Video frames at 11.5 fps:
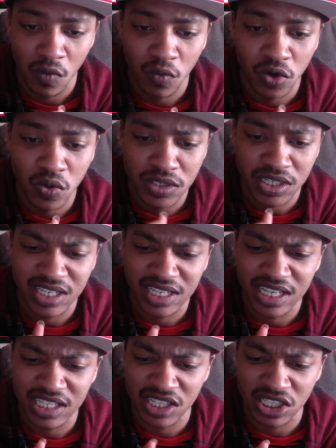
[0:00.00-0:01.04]
Rikuzen
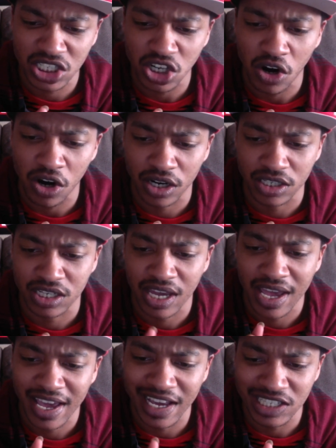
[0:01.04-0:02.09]
leads the charge
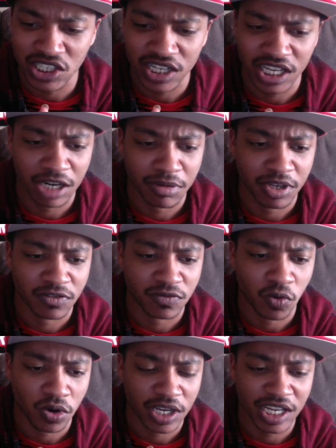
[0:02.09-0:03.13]
into the
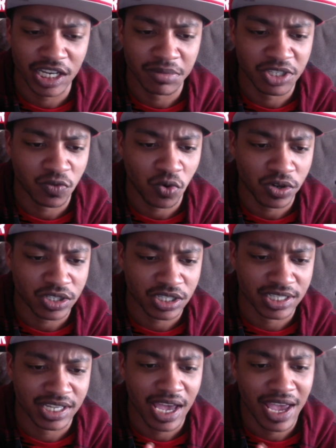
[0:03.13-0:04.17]
enemy's
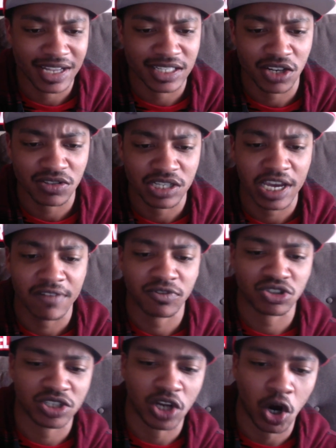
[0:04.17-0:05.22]
forces and tells the
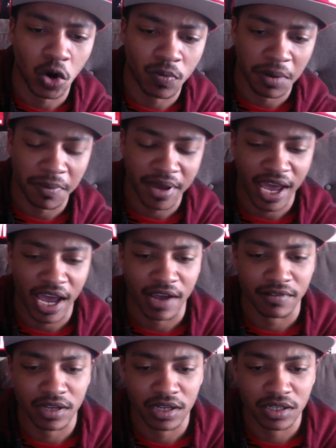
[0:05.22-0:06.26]
infantry to open a path.
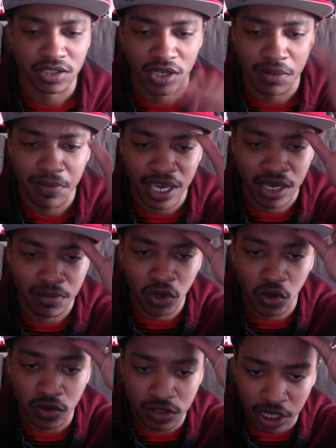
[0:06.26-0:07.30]
So they're making
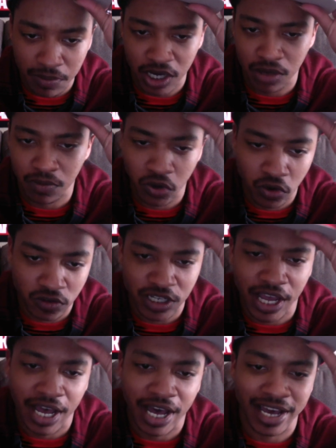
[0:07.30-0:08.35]
moves. They're making moves.
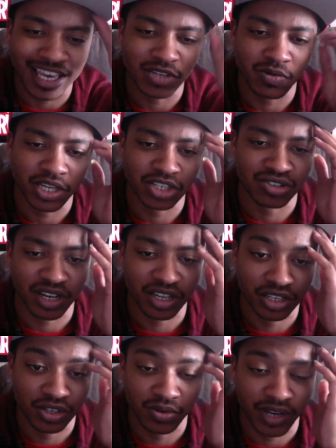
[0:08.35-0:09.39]
I guess what they're trying to
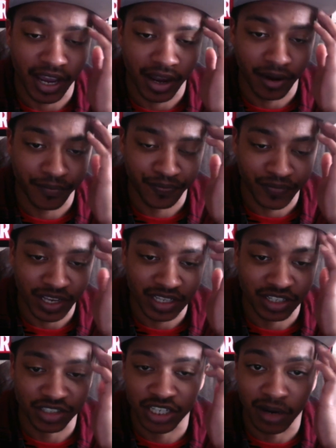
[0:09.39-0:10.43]
do now is
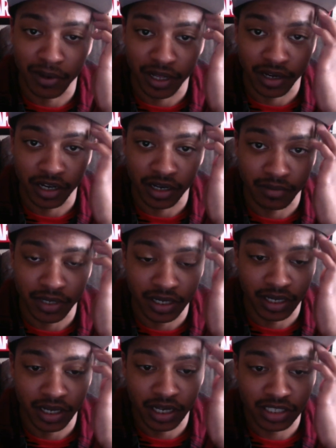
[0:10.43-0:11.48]
they're doubling up
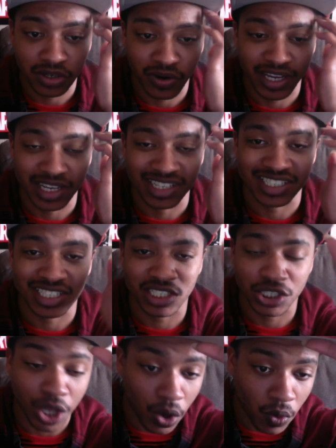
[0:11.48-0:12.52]
so they can
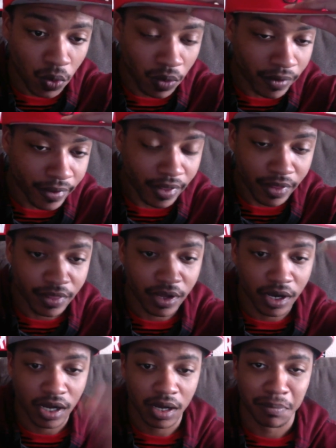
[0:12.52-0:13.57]
slow
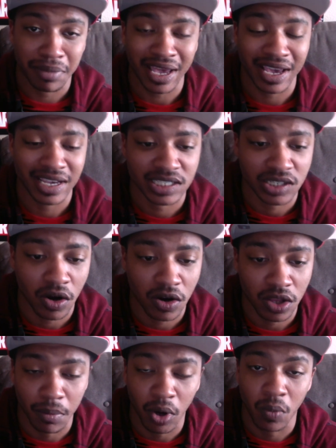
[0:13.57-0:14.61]
the pace or
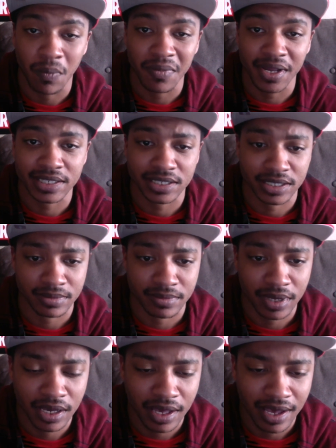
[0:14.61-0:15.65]
the momentum
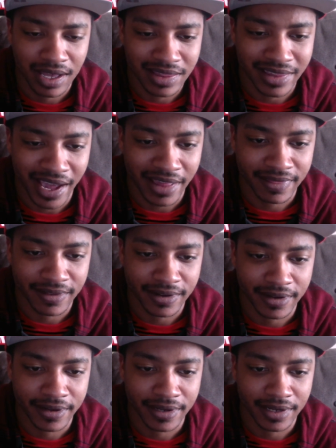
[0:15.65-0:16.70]
that
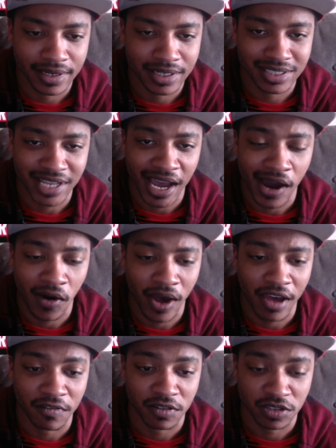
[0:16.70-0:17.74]
the Zhao
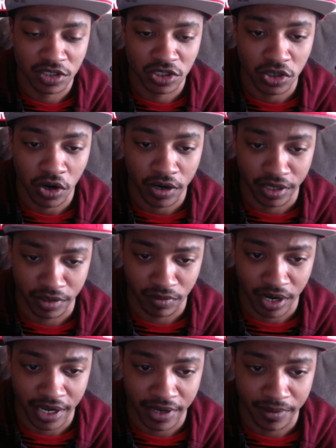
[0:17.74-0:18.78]
have started,
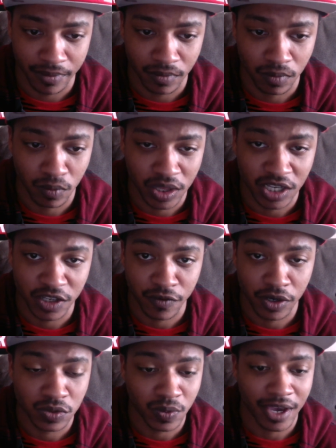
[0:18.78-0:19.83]
right? With this
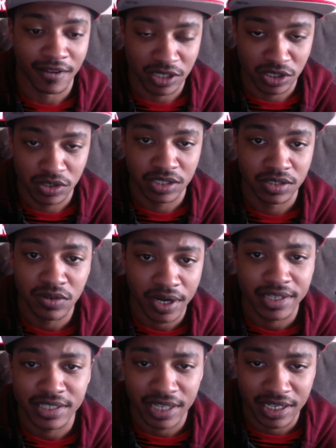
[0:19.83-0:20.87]
first wave, because you
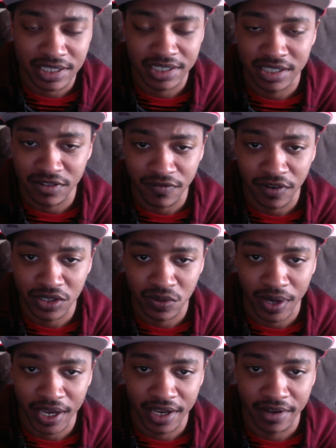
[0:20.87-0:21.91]
understand this is just the first
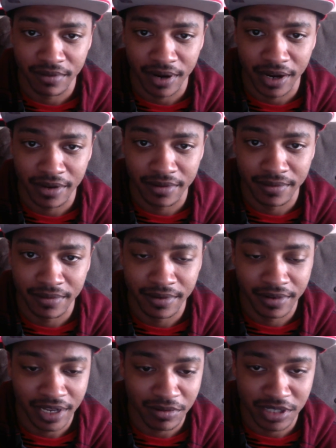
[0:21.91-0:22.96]
wave, right?
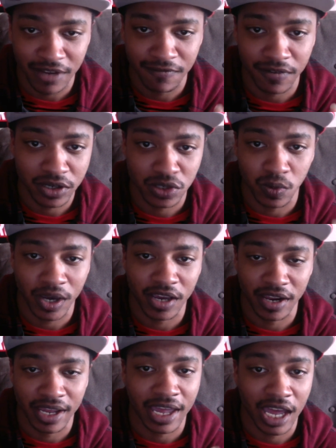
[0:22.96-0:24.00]
That was their first wave
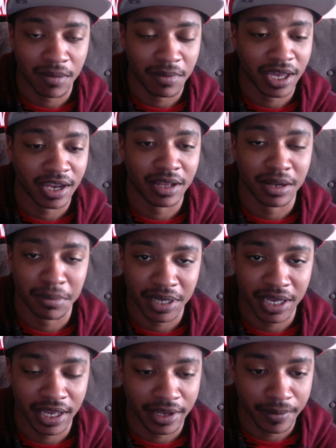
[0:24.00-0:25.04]
that came in the
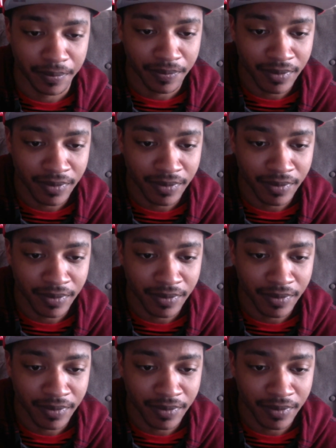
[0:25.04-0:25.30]
beginning.